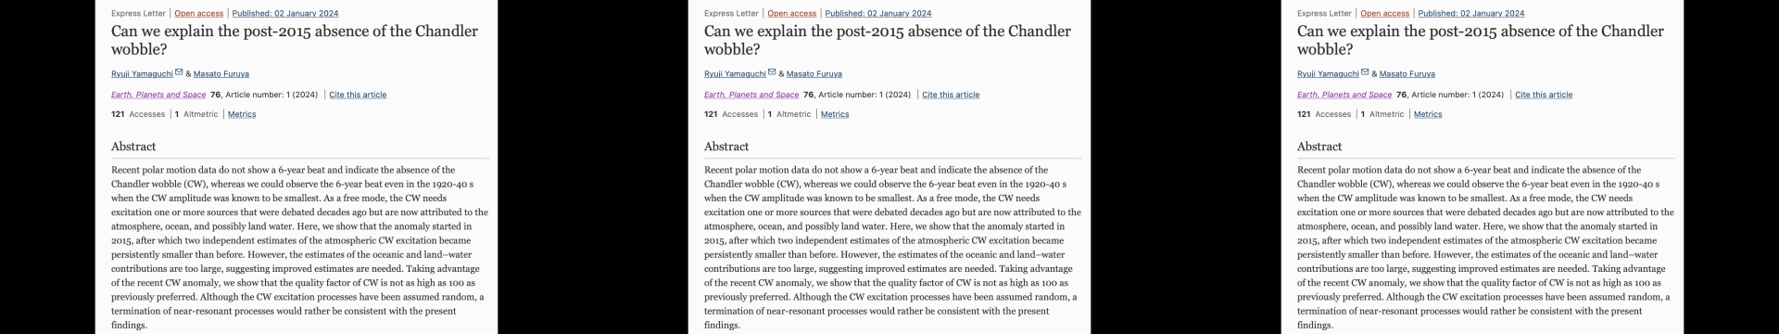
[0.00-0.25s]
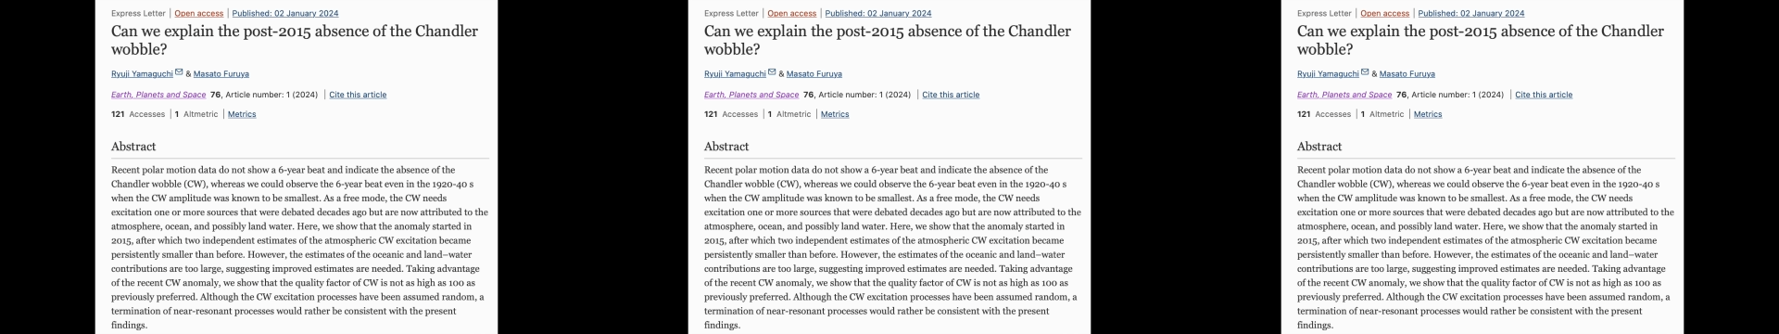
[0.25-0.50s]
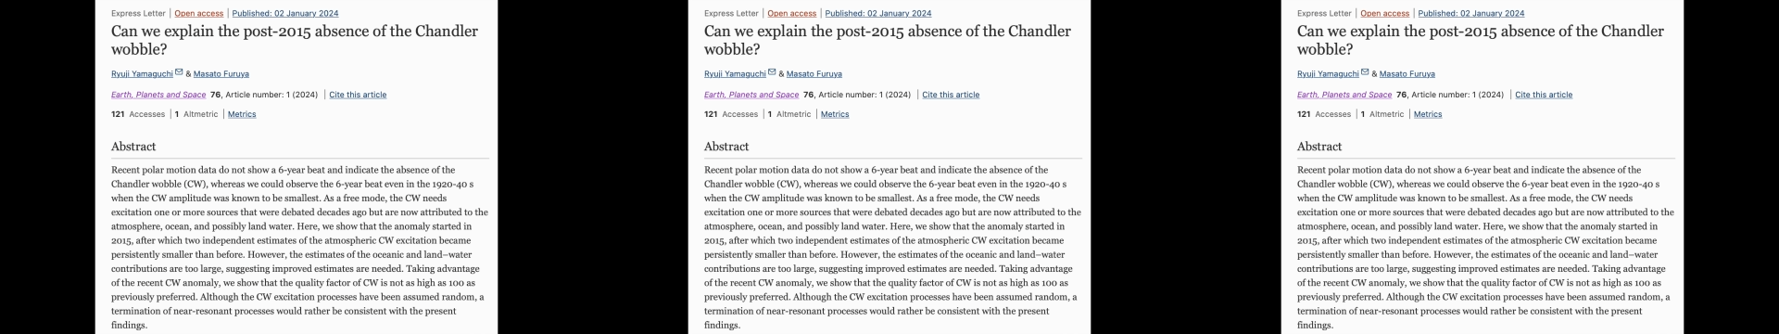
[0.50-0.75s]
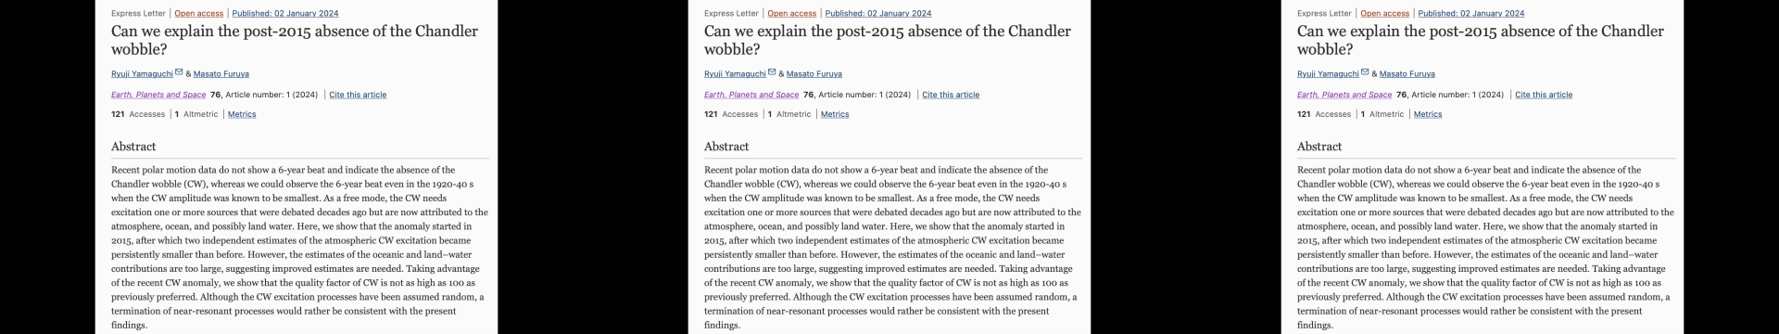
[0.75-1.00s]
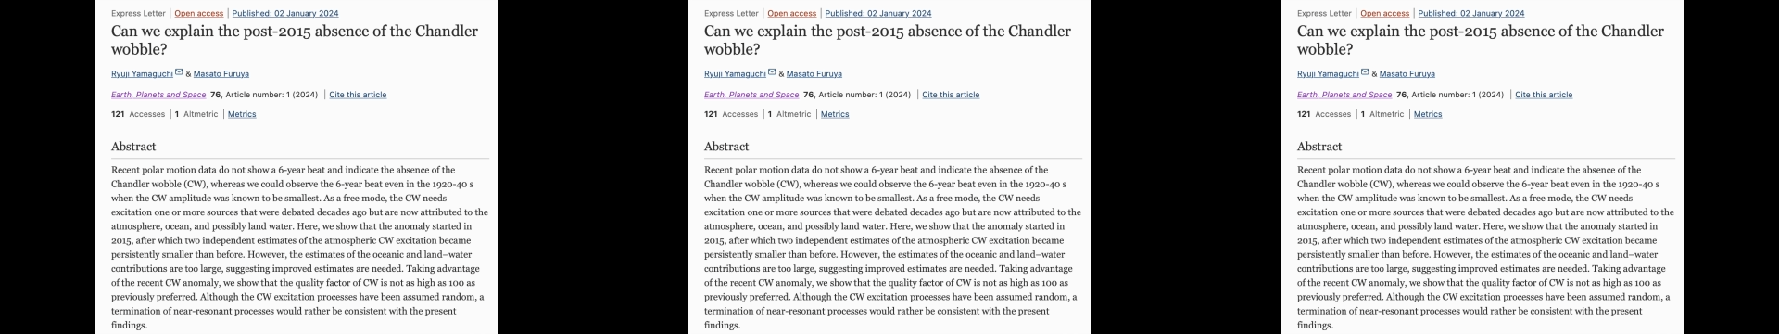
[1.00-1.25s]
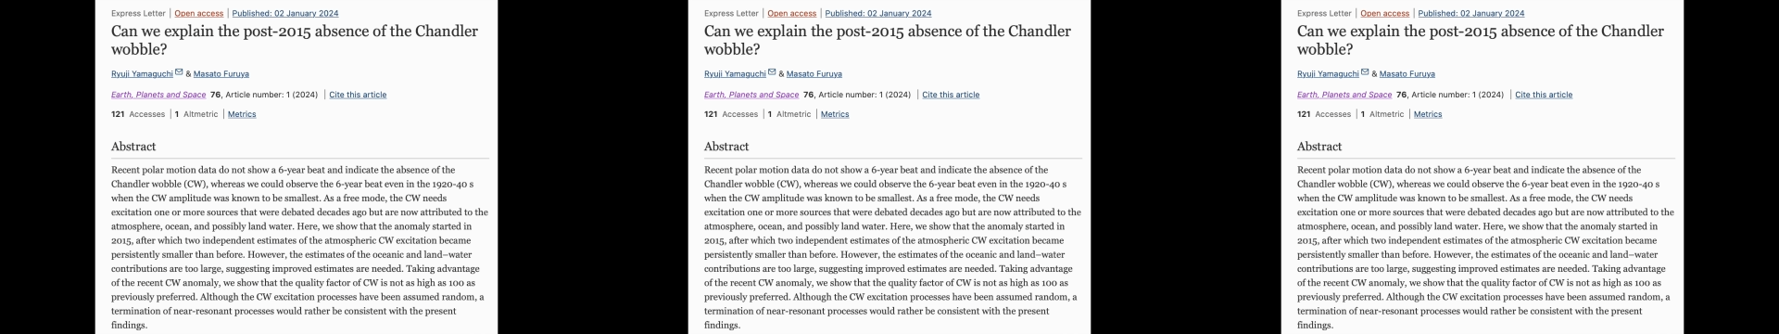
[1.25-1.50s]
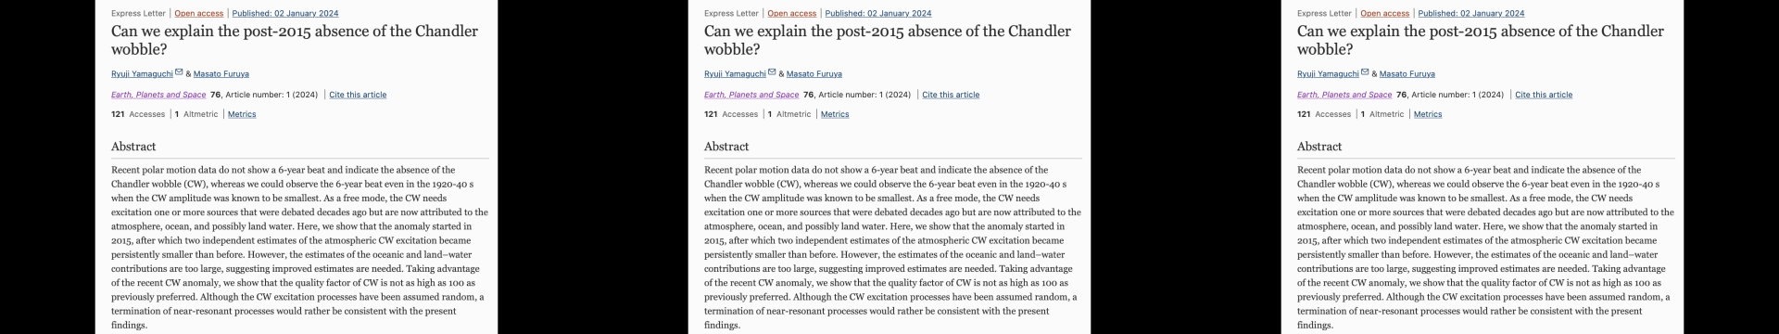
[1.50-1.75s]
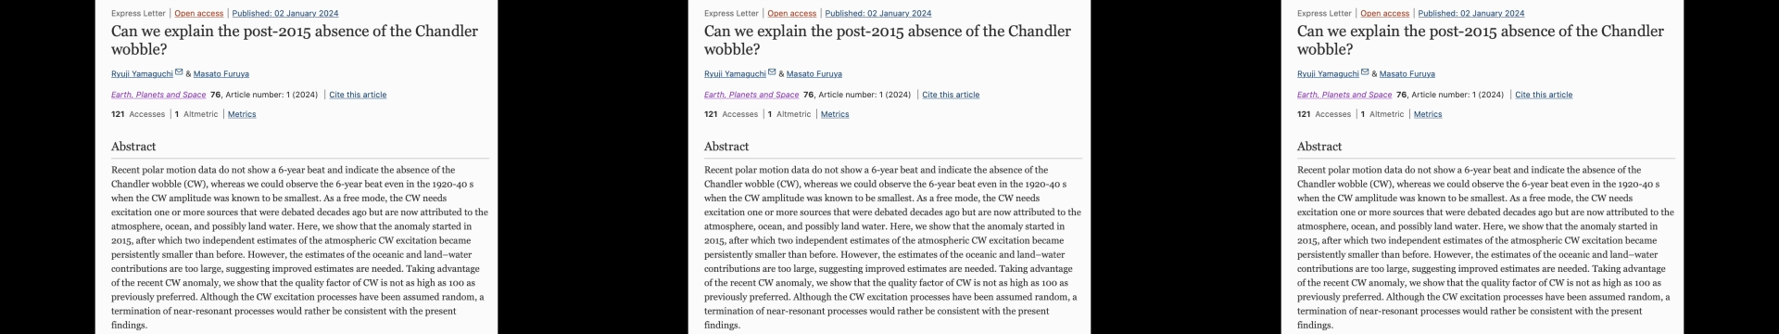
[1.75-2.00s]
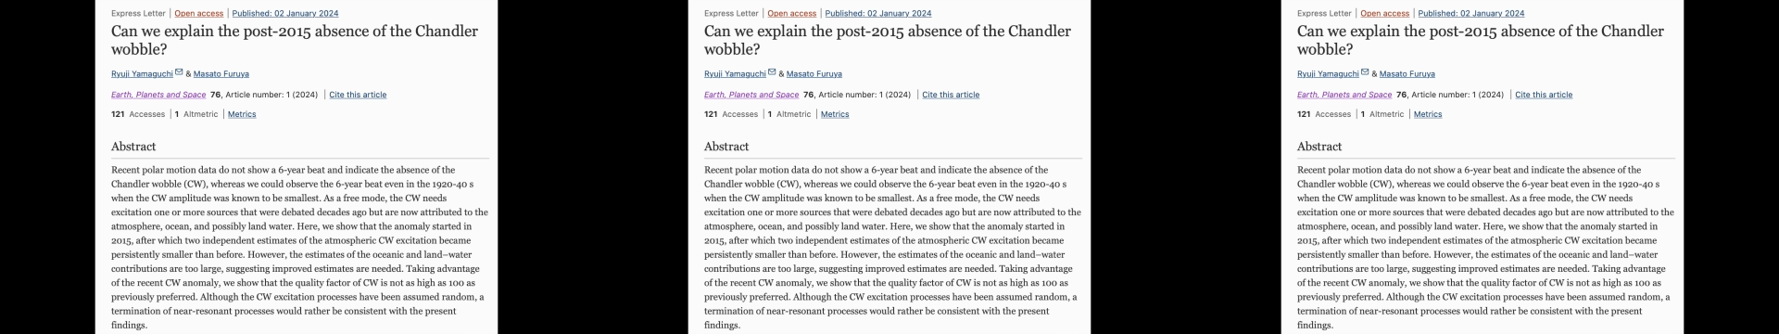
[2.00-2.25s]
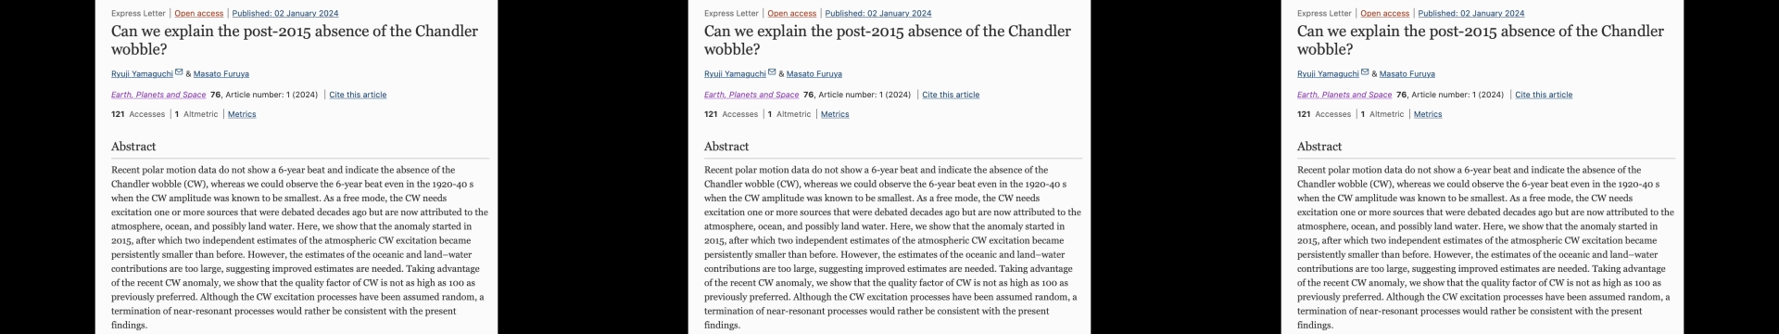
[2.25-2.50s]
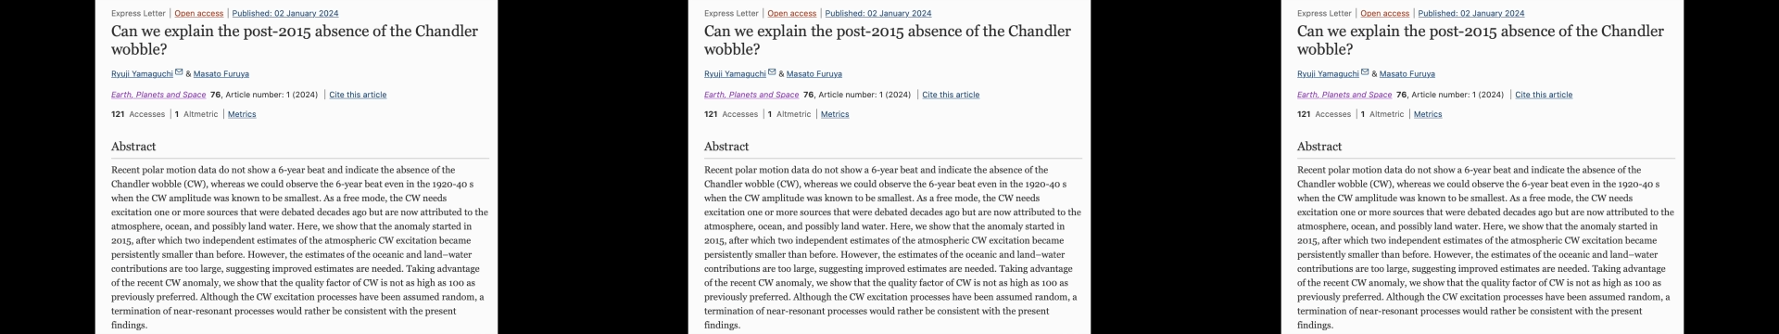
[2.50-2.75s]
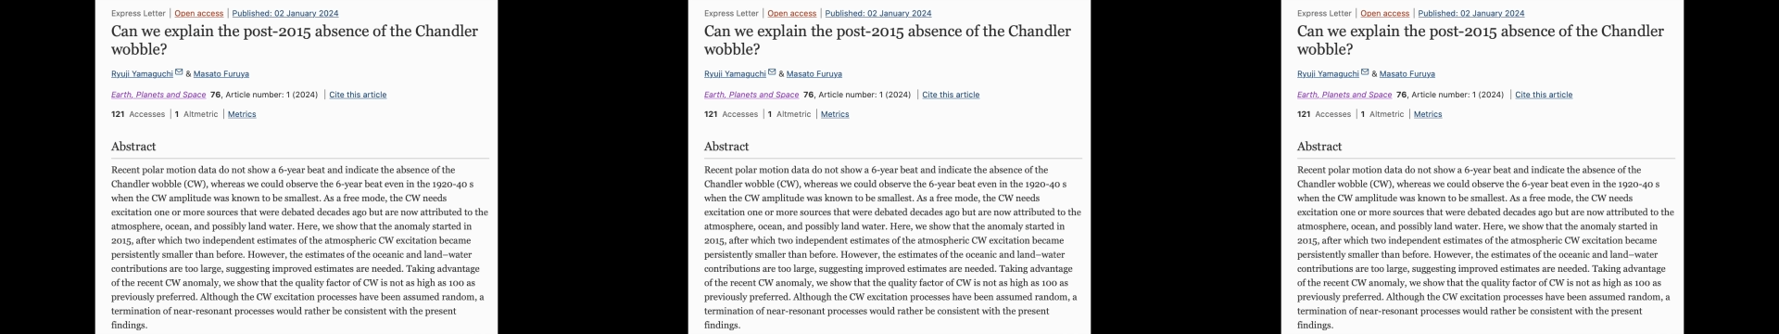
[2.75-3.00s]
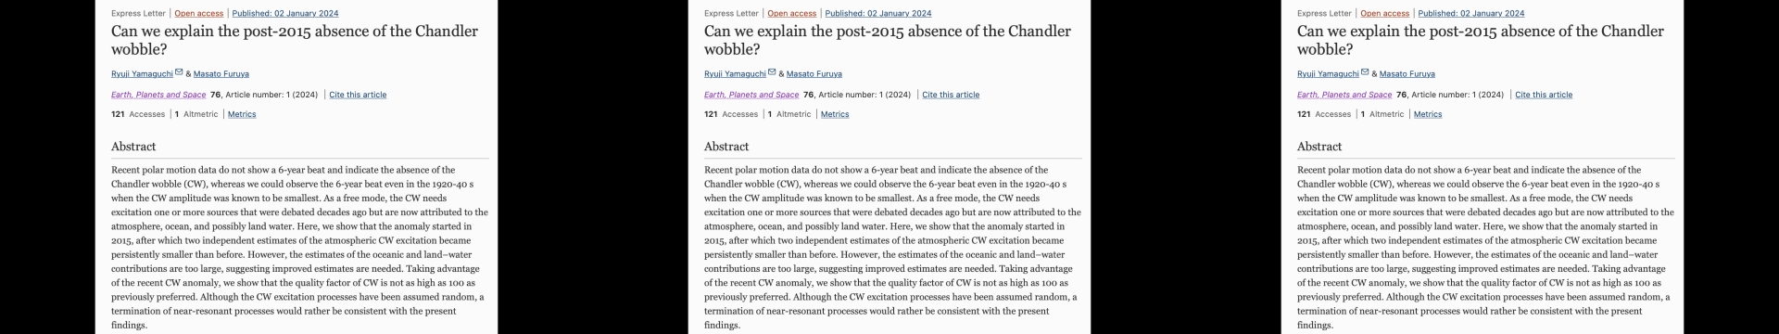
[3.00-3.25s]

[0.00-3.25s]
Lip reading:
[unreadable: no face in view]